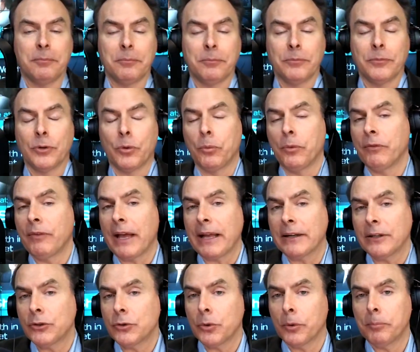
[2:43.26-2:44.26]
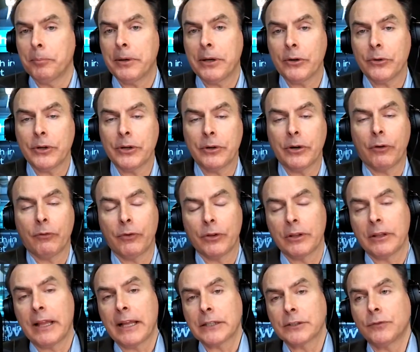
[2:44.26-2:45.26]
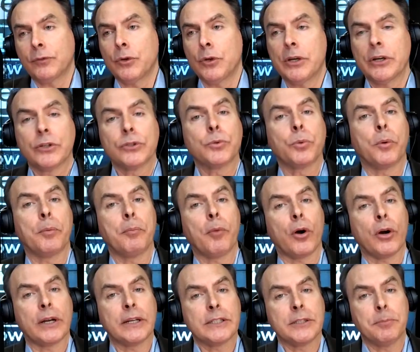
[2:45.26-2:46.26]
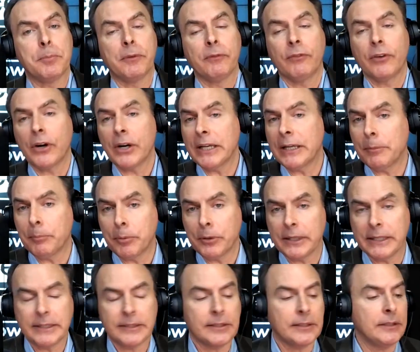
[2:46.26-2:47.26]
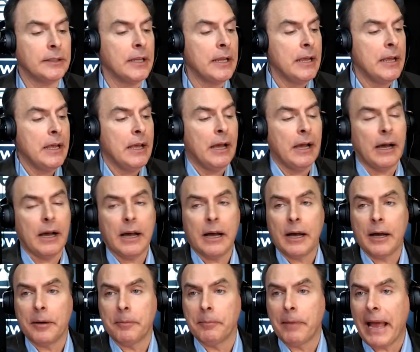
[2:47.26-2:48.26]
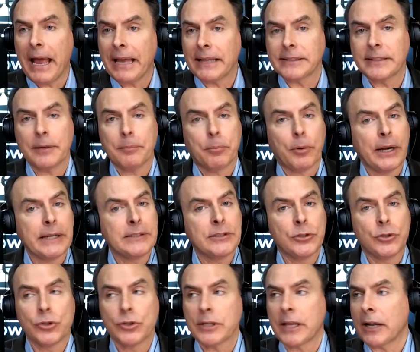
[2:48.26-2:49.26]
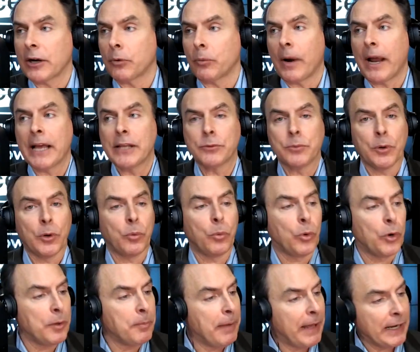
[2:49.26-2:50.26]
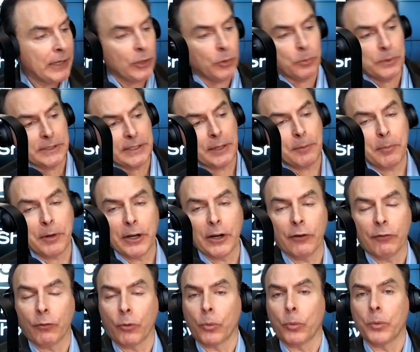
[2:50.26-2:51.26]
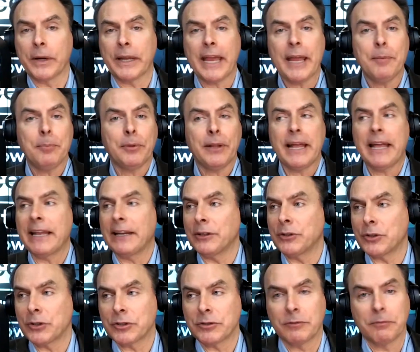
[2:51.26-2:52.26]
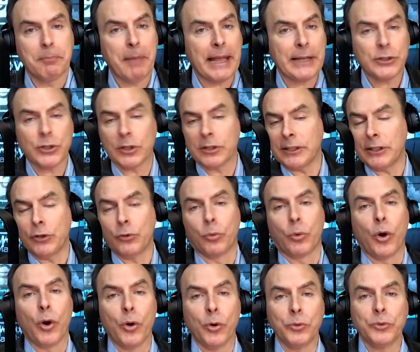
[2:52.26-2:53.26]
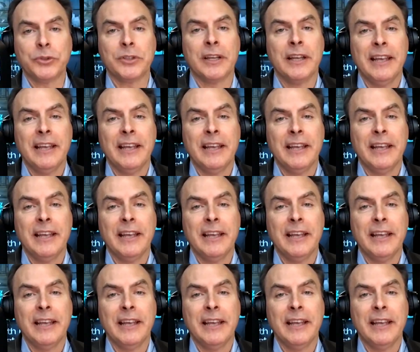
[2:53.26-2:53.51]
You know, we've gotten into a period over the last few years where markets have been very complacent. Asset prices just kind of rise. We don't worry about it. You know, we stick money in our 401k plan. It just magically grows,